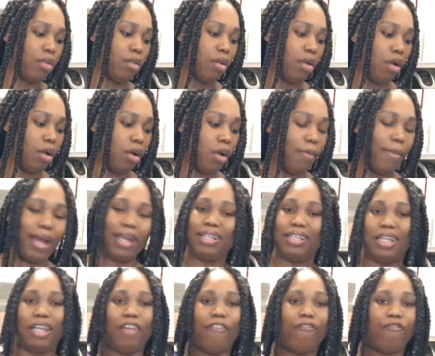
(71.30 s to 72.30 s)
I
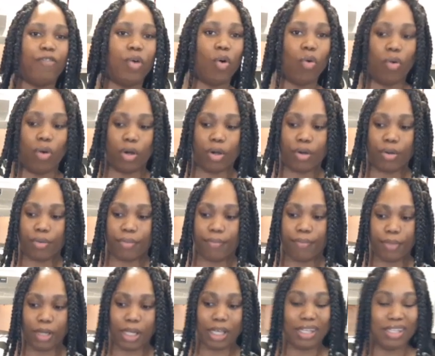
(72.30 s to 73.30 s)
did 4
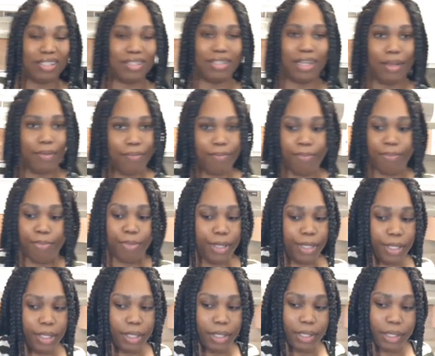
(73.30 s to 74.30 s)
because they
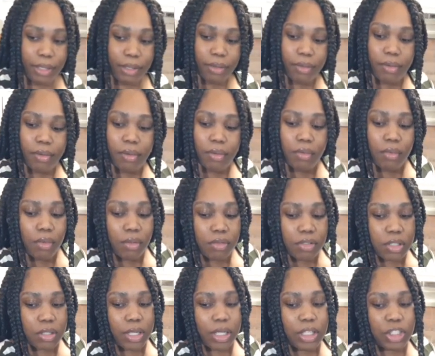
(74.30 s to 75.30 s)
big,
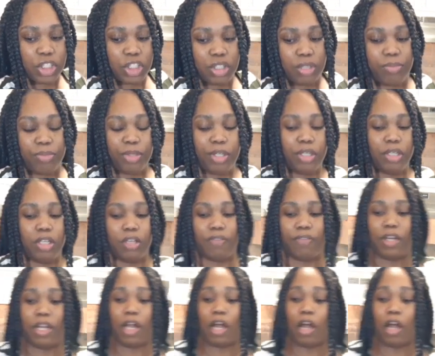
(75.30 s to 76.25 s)
so that should be enough. They're